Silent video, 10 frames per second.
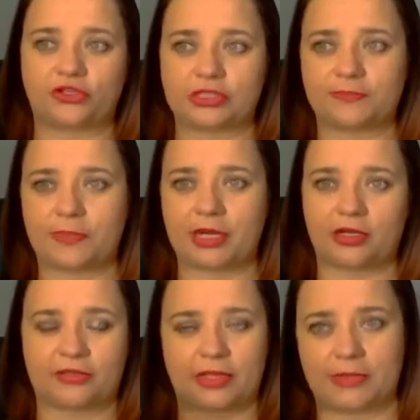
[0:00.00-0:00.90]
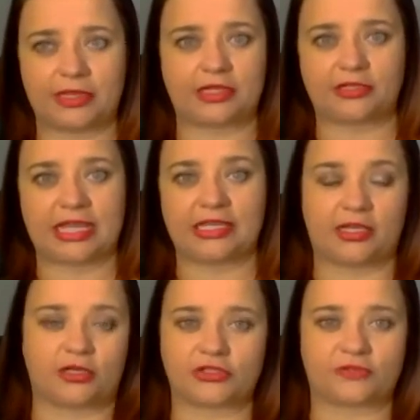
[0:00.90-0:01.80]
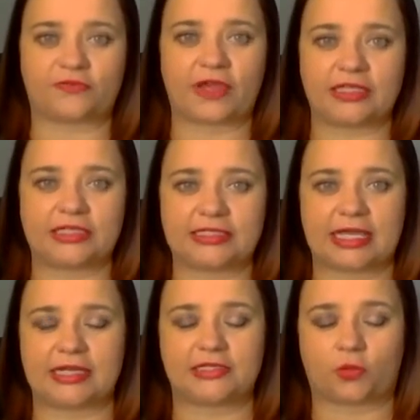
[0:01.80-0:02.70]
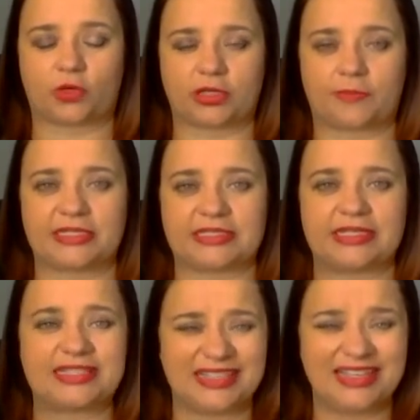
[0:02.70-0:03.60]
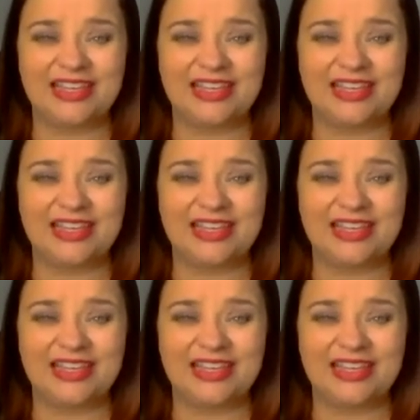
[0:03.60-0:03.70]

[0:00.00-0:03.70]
just if they've been there 10 years and finally decided to work the business.